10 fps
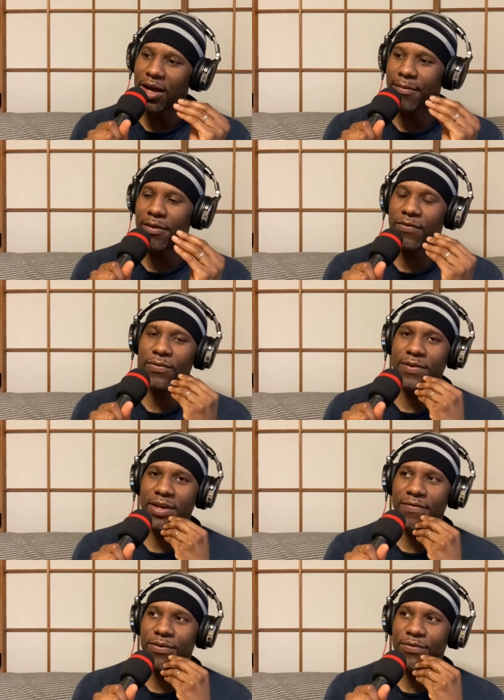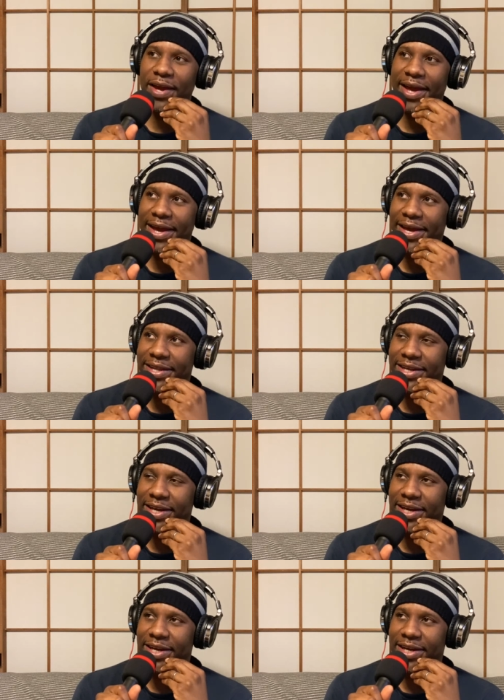If you've had
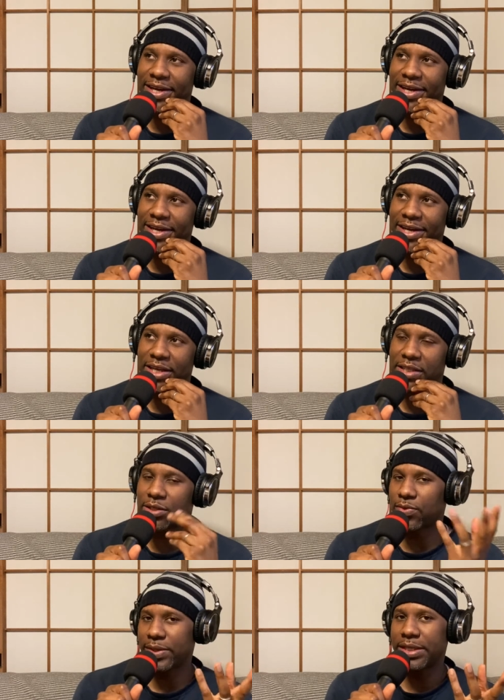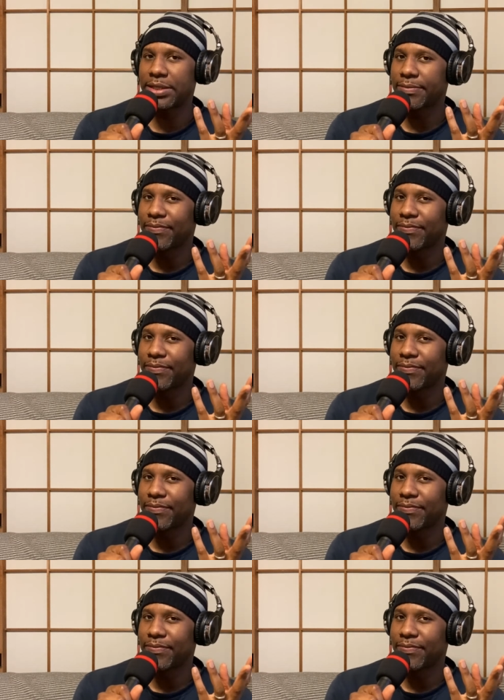squid,